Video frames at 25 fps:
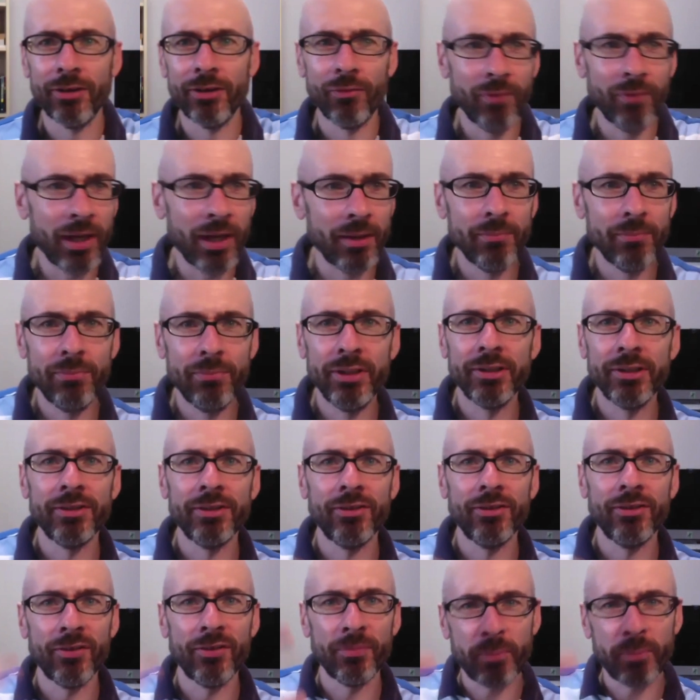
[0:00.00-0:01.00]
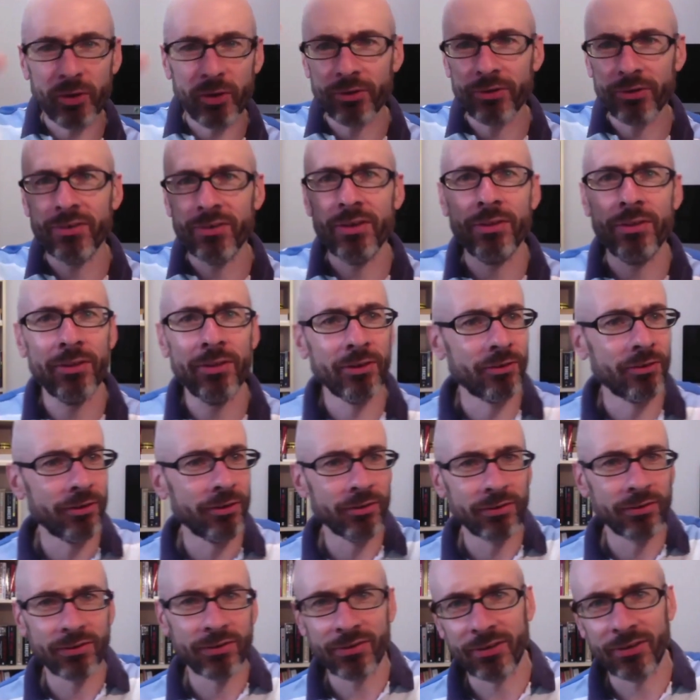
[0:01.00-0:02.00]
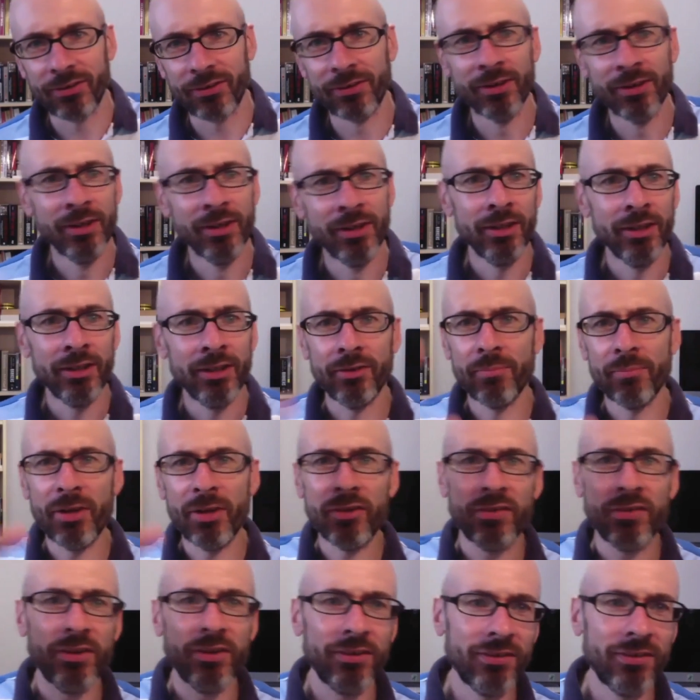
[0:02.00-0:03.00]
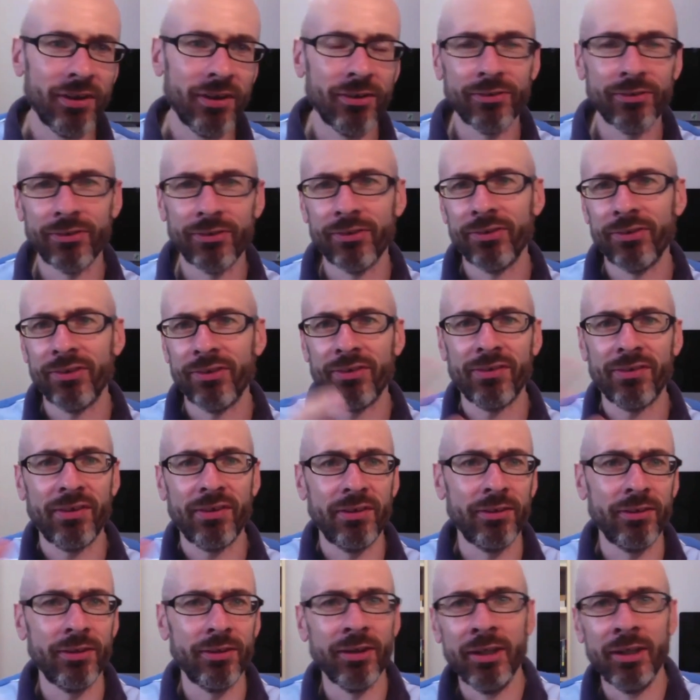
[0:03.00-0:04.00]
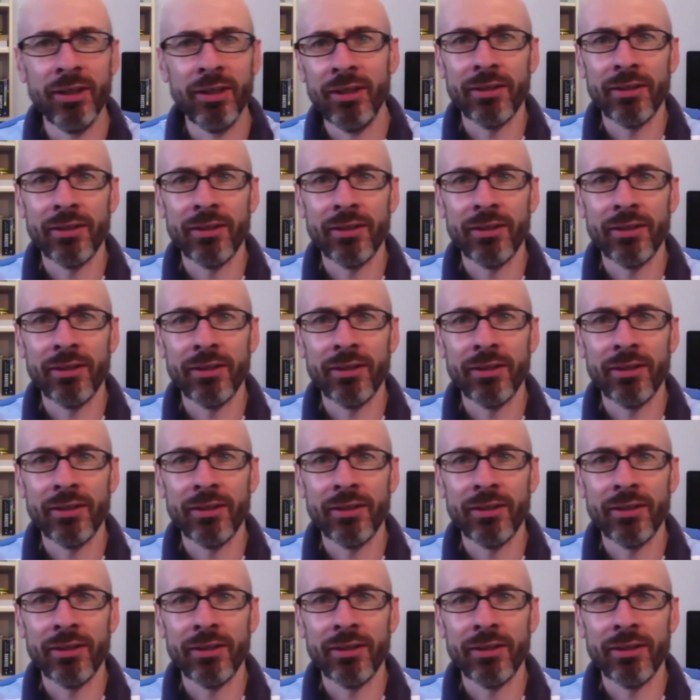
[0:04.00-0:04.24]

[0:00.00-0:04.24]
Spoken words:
on the web, and conspiracy theorists, and domestic terrorists, and